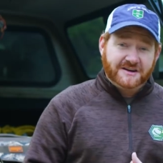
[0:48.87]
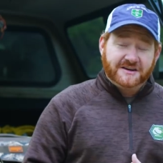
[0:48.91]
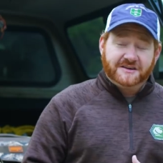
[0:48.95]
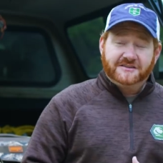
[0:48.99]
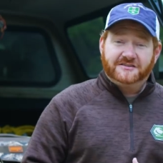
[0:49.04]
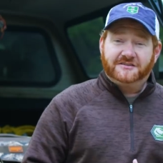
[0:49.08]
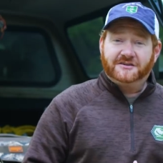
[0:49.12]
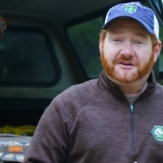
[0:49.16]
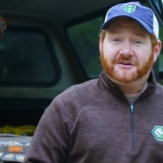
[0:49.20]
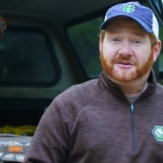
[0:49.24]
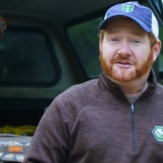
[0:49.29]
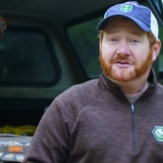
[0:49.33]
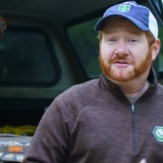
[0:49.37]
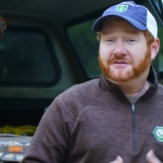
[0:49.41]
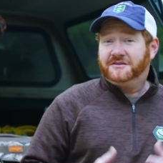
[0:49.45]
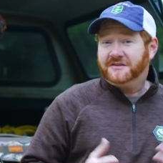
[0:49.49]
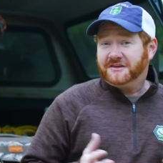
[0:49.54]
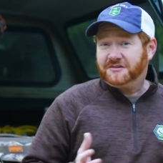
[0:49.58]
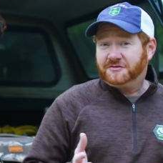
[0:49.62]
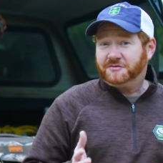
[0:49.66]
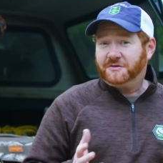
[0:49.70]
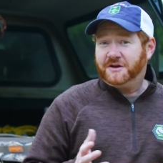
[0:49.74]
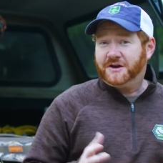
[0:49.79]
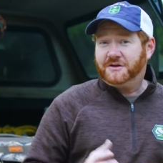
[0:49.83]
So
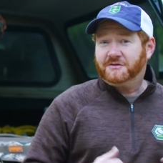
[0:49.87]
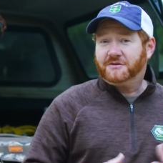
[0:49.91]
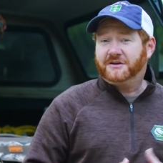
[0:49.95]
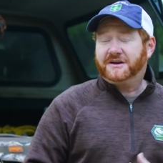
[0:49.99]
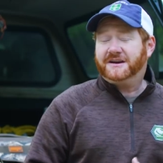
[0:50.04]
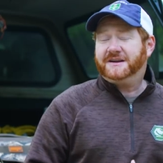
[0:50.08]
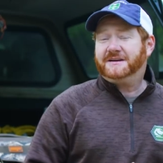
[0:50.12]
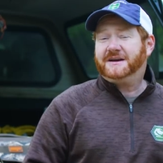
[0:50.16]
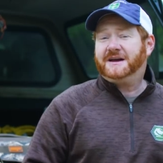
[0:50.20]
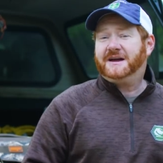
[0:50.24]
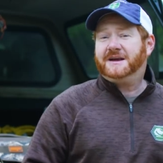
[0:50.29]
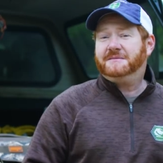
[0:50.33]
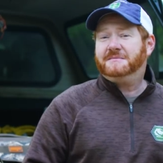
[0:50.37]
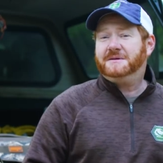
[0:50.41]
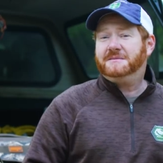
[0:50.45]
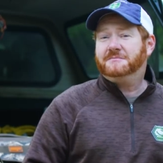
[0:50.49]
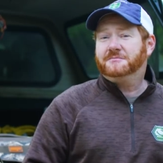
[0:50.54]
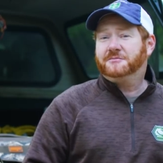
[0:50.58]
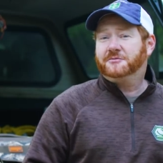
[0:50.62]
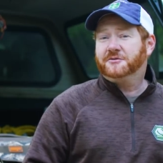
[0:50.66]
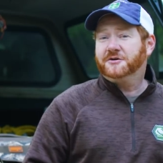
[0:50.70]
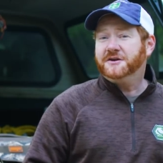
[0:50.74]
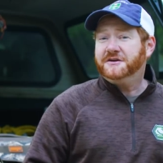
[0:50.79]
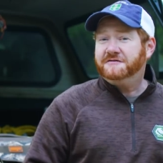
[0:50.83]
this week we're gonna kind of be
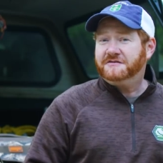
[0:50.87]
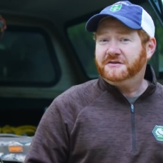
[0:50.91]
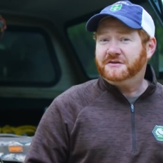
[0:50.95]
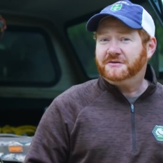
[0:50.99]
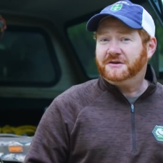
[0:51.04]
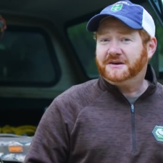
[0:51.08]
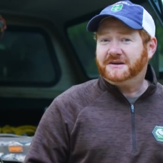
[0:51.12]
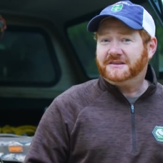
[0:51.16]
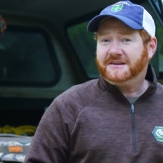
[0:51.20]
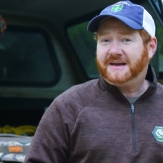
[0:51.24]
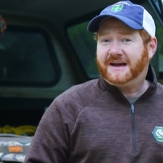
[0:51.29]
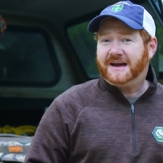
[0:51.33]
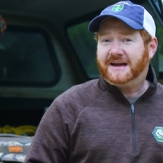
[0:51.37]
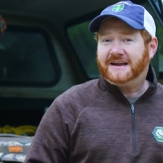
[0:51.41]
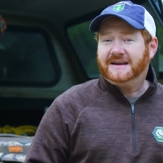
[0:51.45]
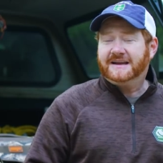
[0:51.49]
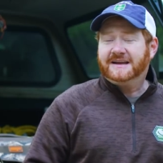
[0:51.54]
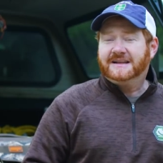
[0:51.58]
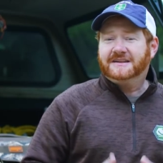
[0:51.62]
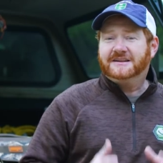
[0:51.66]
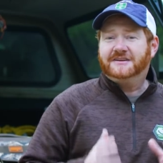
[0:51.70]
previewing that,